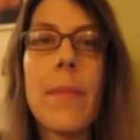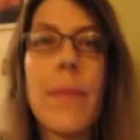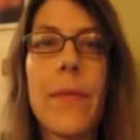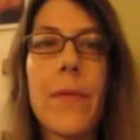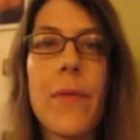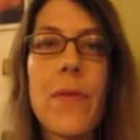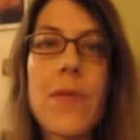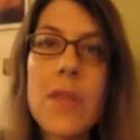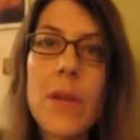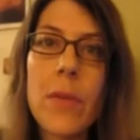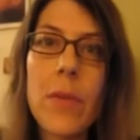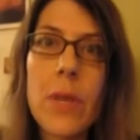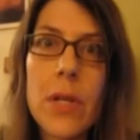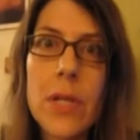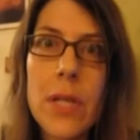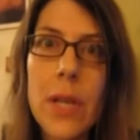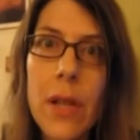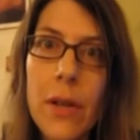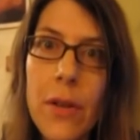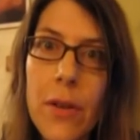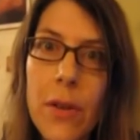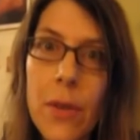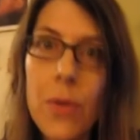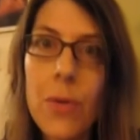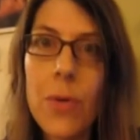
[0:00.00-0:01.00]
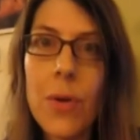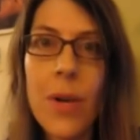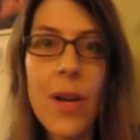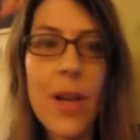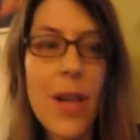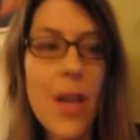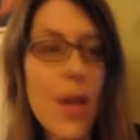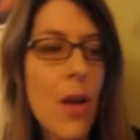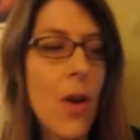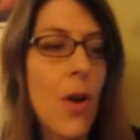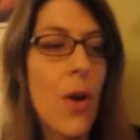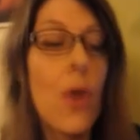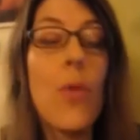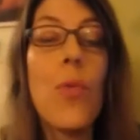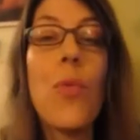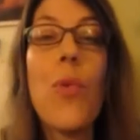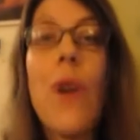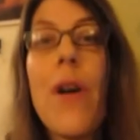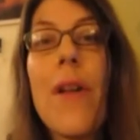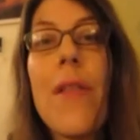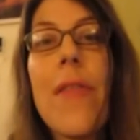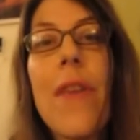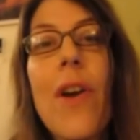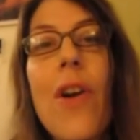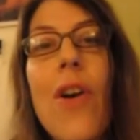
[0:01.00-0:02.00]
But first, I want to tell you who
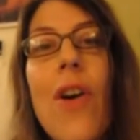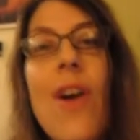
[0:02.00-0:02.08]
won the